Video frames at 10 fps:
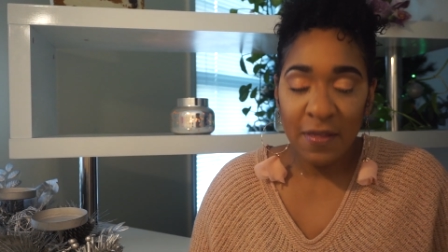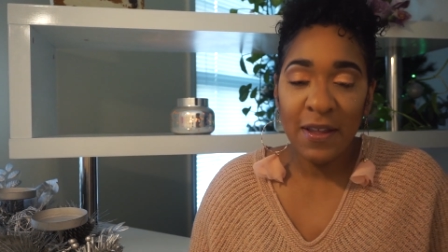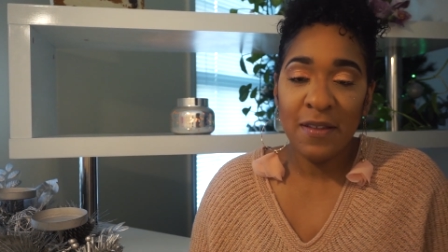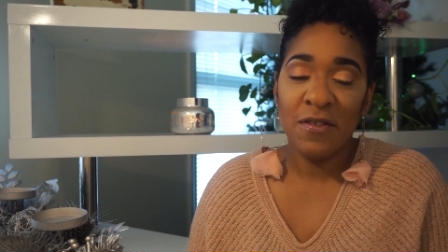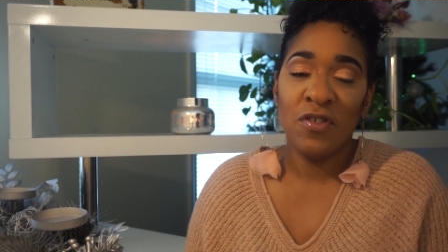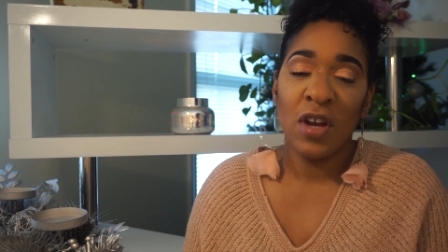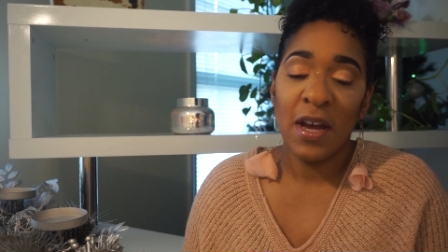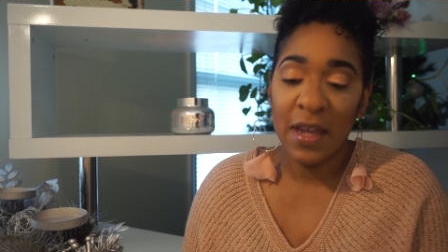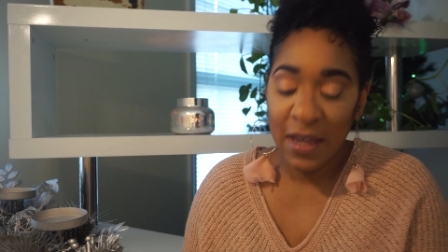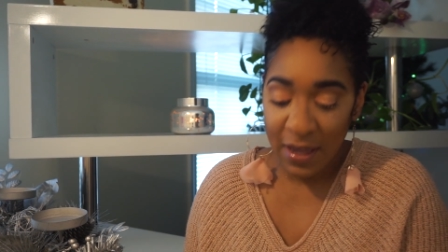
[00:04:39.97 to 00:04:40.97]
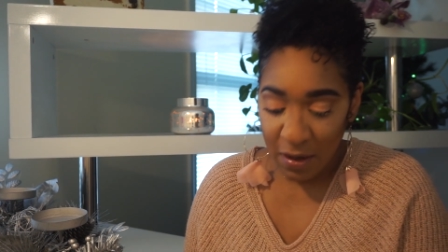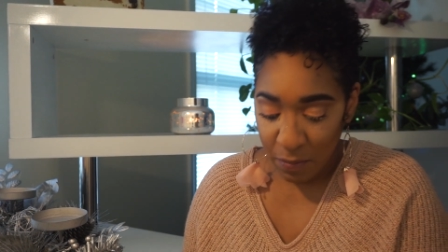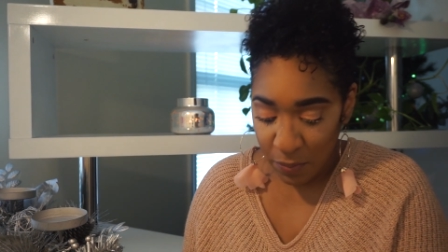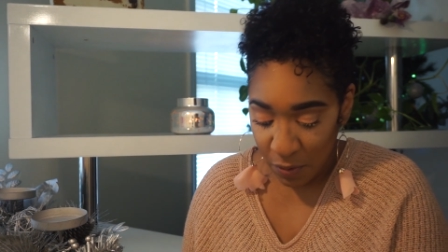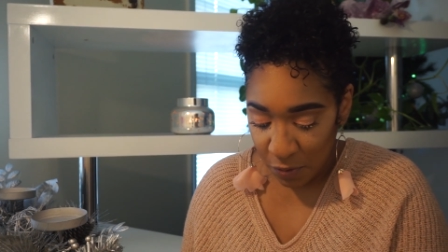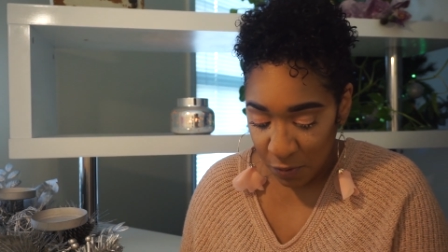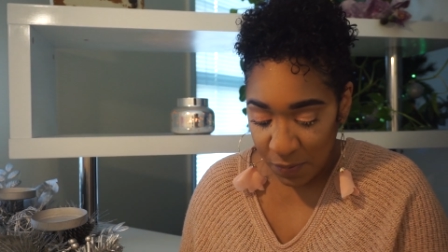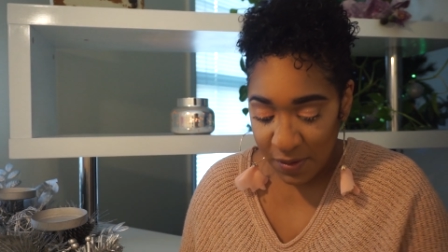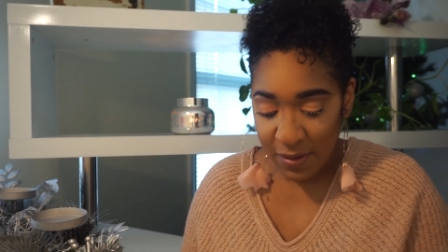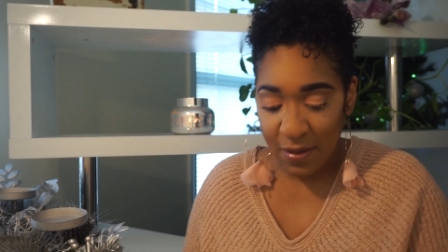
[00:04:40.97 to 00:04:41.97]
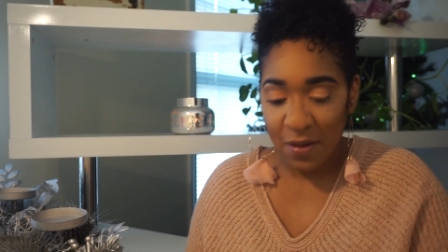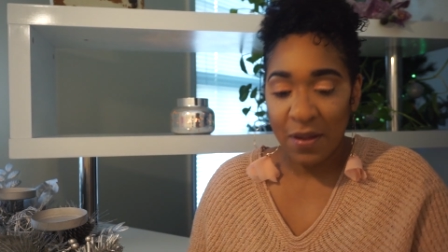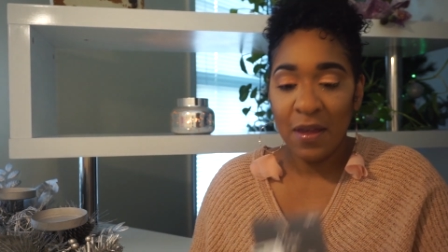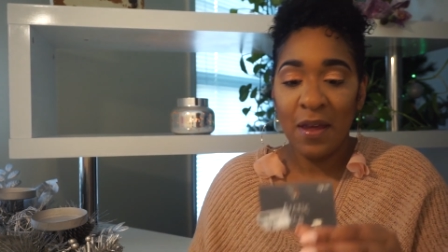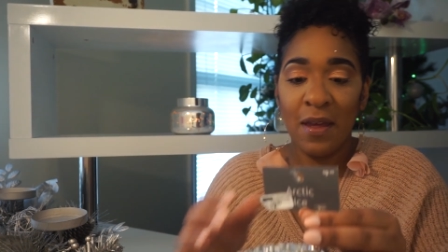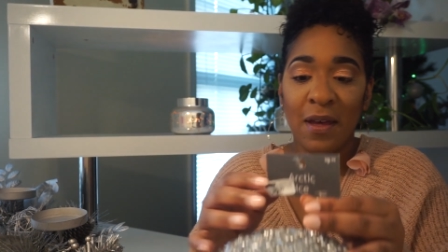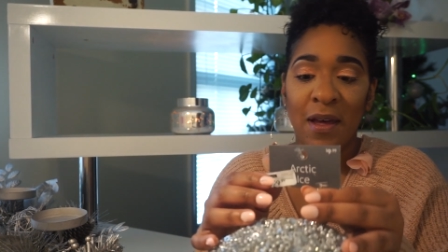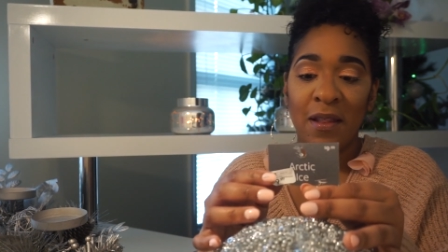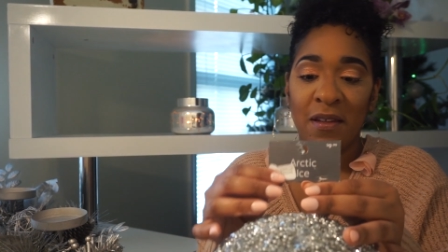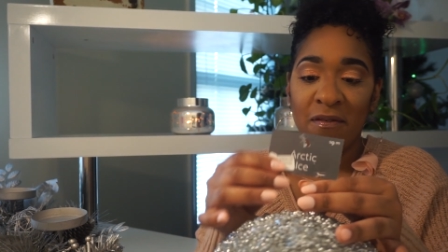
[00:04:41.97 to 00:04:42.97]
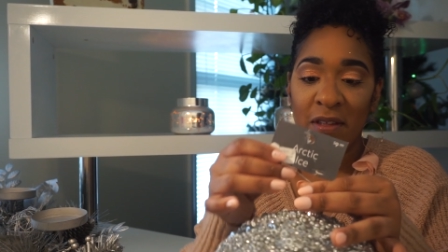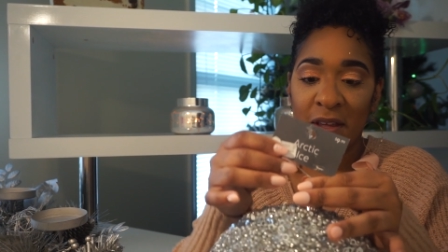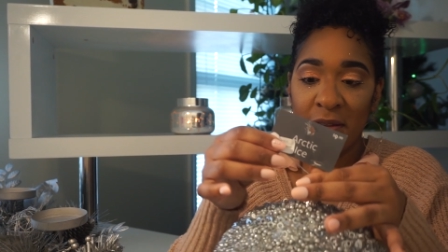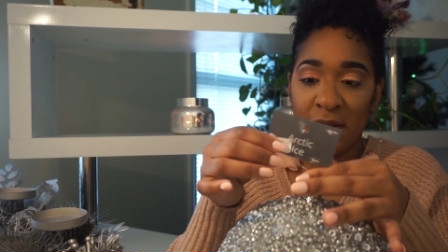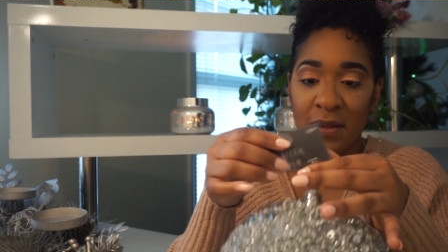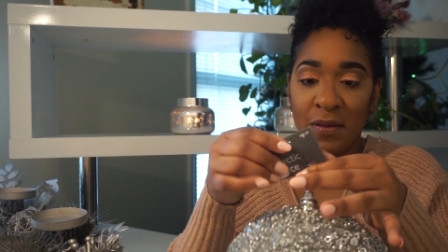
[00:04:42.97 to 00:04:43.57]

These giant bulbs. I love these.